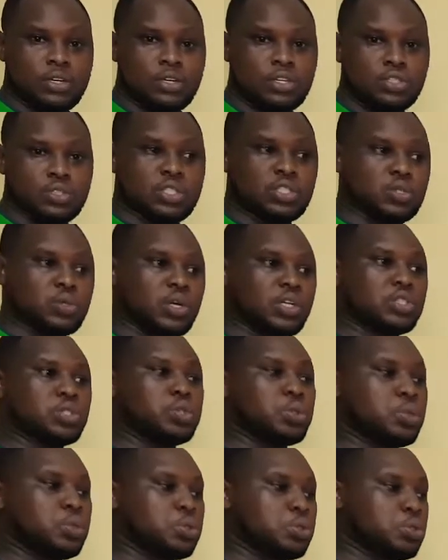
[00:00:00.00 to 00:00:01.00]
So it's going
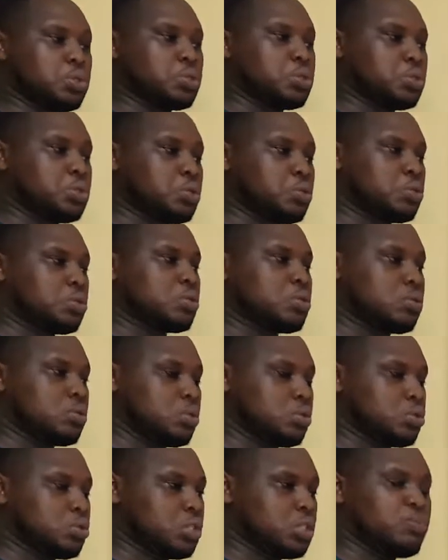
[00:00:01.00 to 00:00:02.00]

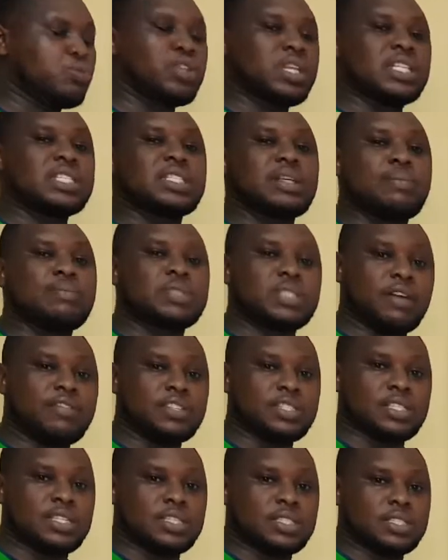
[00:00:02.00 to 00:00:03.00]
to smoothen some
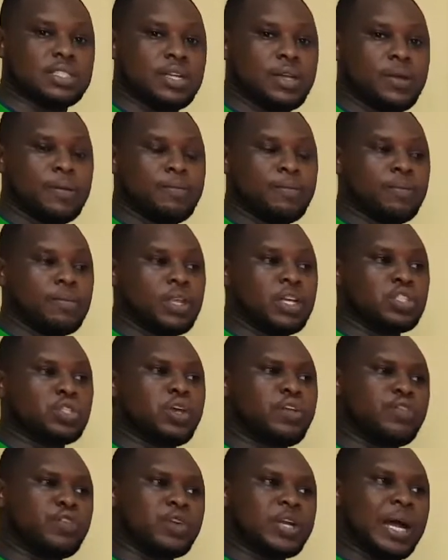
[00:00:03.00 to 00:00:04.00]
surfaces. So
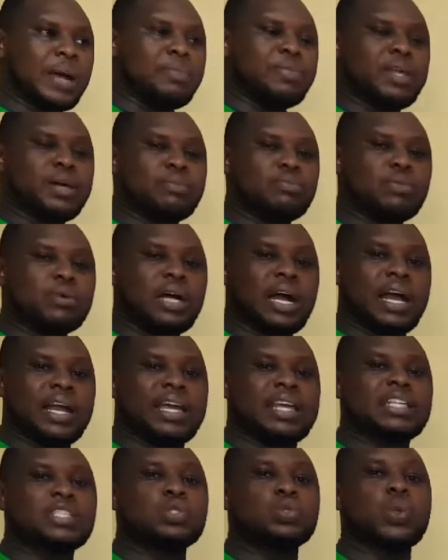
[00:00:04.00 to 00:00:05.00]
if you rub them
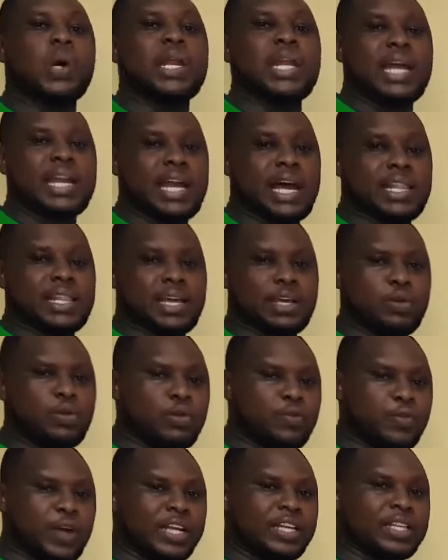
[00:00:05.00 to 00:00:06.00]
against one another,
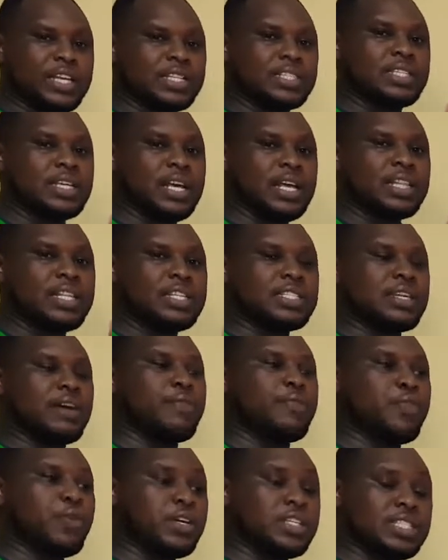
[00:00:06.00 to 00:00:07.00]
you find that there's
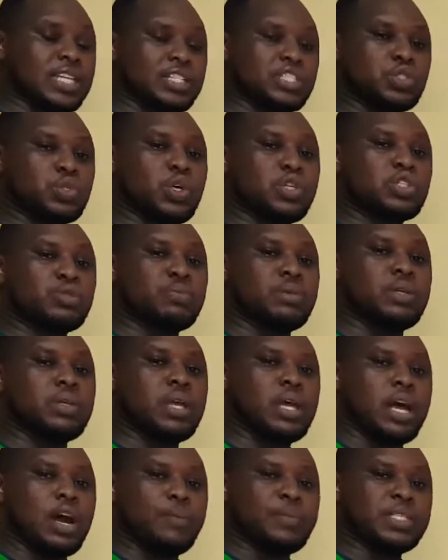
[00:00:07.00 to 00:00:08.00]
a force that's going to be,
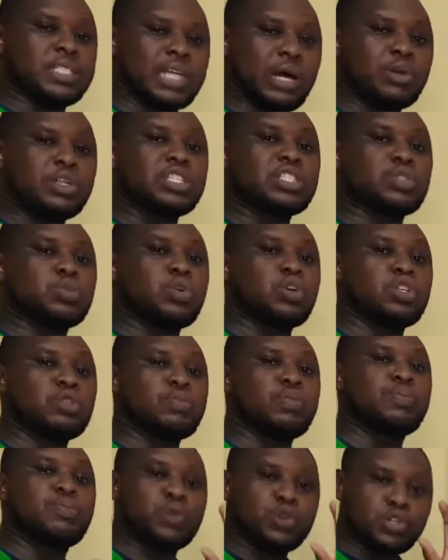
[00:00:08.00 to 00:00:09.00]
sound is going to
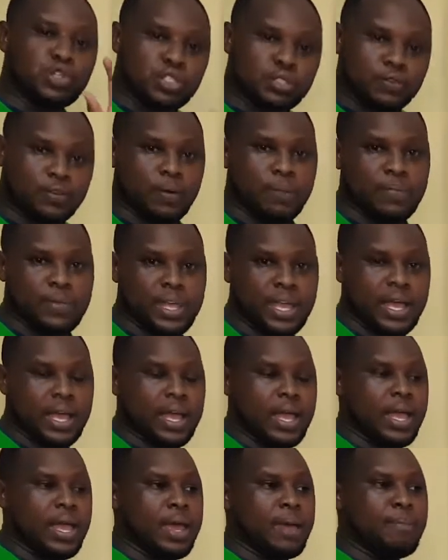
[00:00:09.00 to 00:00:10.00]
be produced from there.
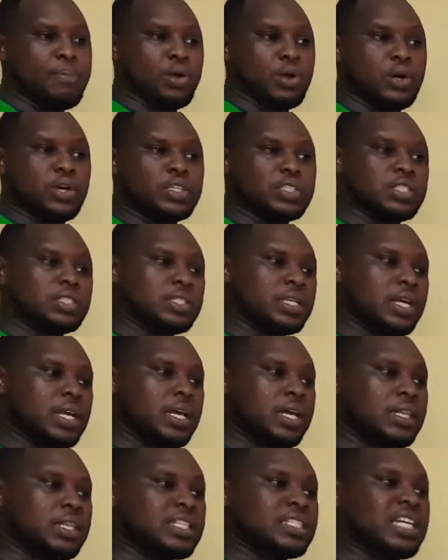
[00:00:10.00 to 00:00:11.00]
Because
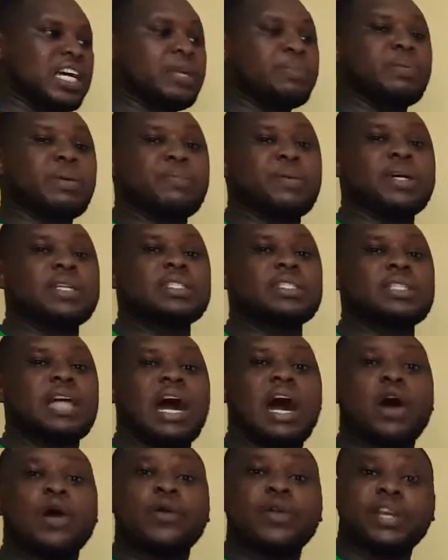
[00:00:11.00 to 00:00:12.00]
the sandpapers
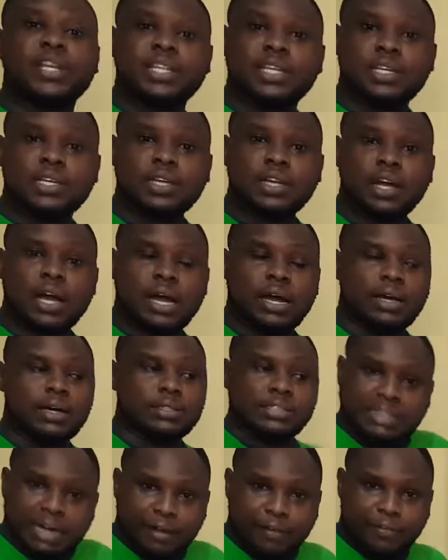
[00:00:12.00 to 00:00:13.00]
are already
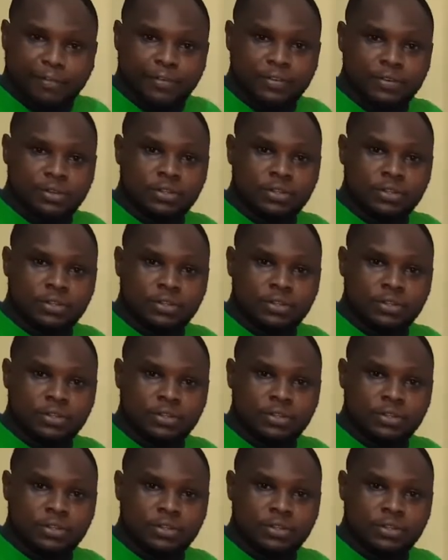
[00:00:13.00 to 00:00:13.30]
rough.